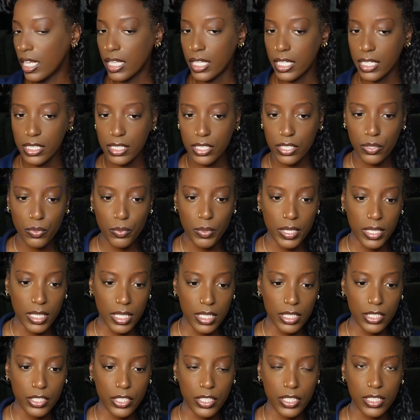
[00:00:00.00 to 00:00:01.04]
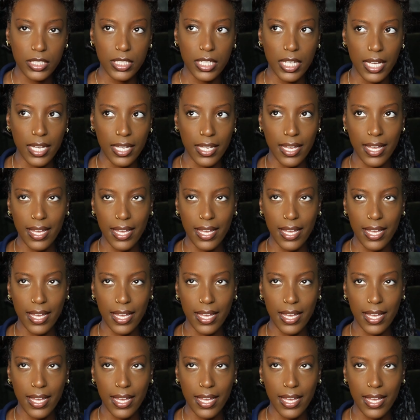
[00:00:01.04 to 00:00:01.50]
This is what this looks like.